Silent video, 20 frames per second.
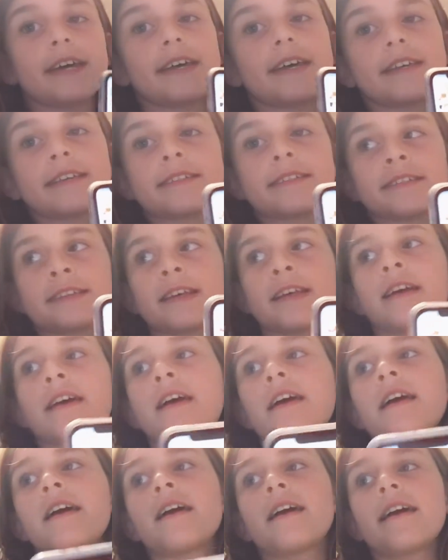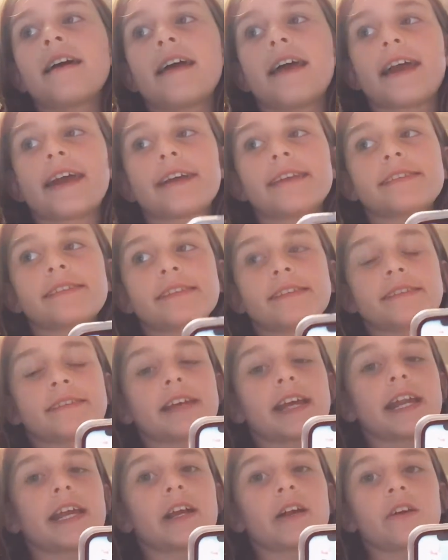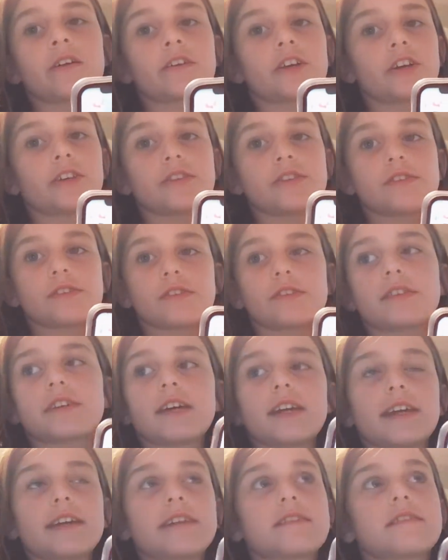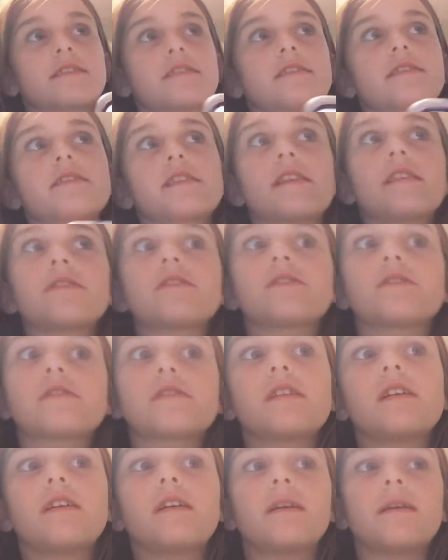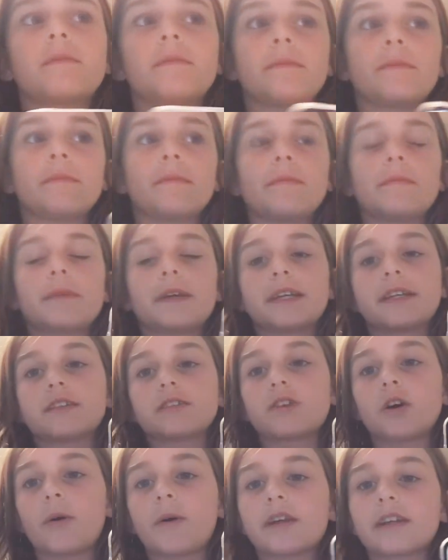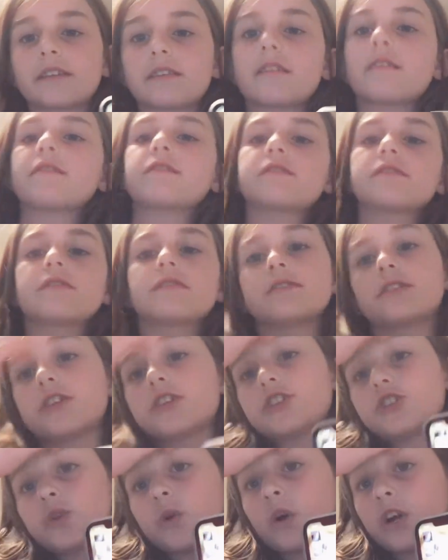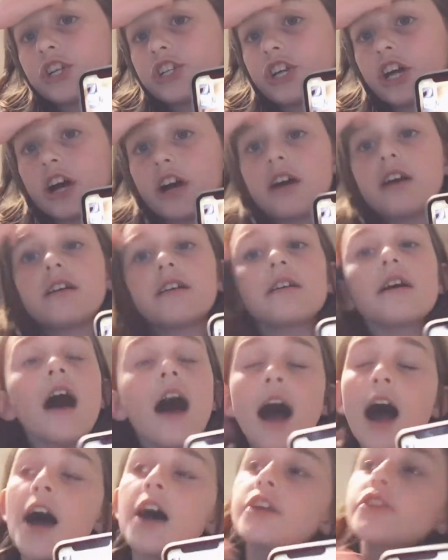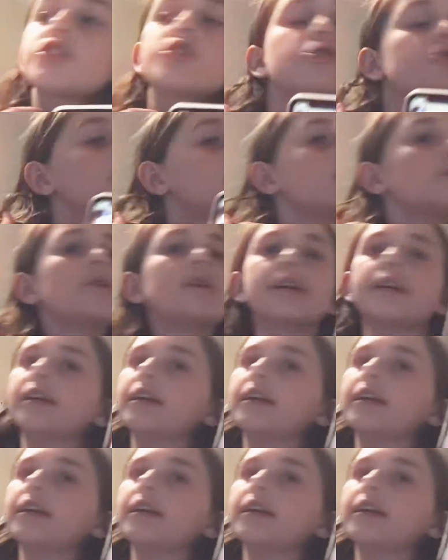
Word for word: is Ace is getting getting um he's going to Georgia to